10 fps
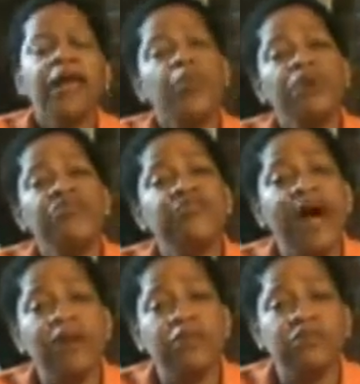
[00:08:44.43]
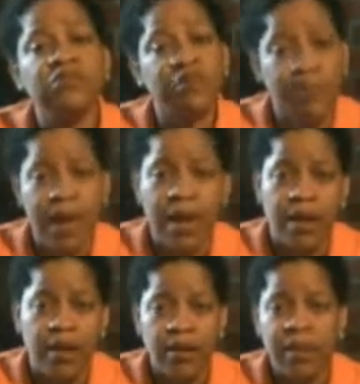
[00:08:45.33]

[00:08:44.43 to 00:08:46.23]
I reached out to the mayor